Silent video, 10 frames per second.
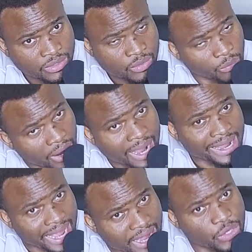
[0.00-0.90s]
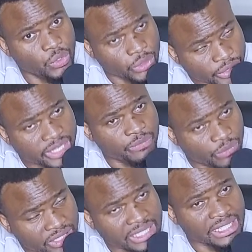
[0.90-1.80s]
Why are you looking
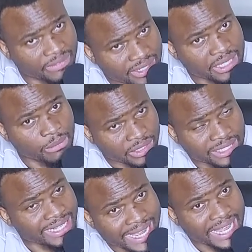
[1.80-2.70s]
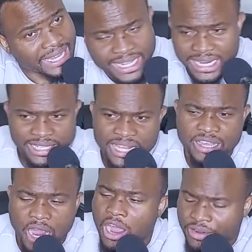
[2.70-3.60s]
for the living among the dead?" He didn't,
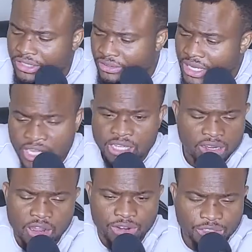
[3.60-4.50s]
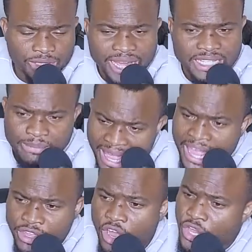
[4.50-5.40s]
didn't congratulate congratulate them.
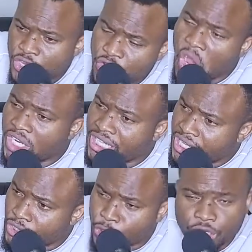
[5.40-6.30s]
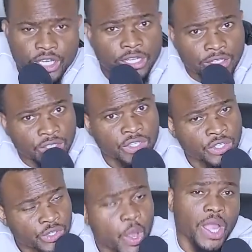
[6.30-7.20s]
Hey, y'all, y'all did good.
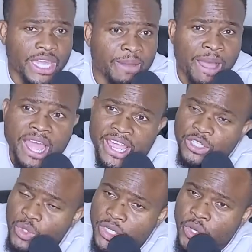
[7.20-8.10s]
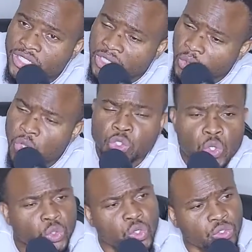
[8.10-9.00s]
Y'all came out here to anoint the Lord.
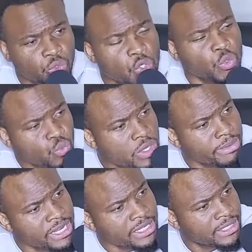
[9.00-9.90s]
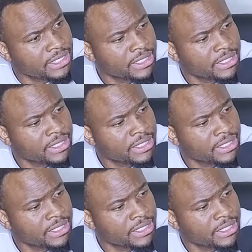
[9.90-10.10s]
Good, good, good women.